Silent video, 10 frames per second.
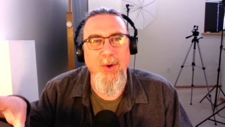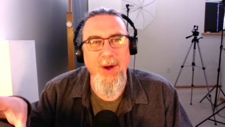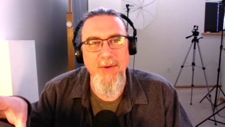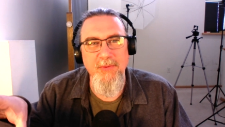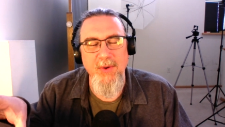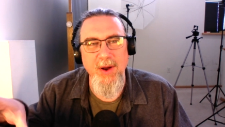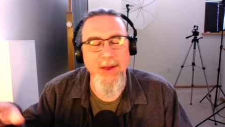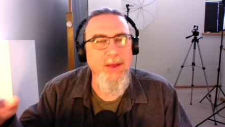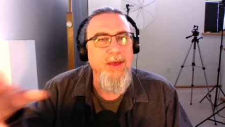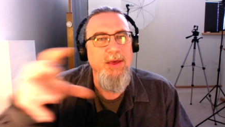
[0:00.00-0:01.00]

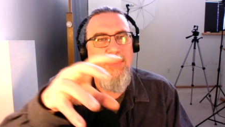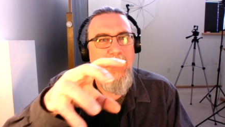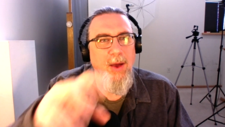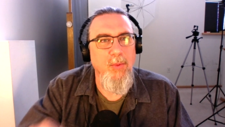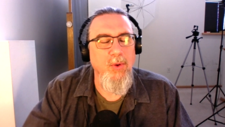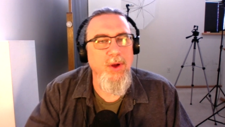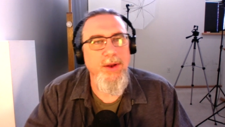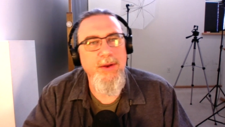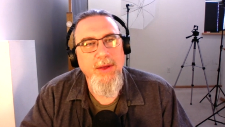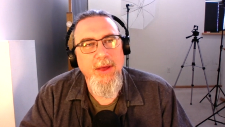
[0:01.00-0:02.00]
offering that would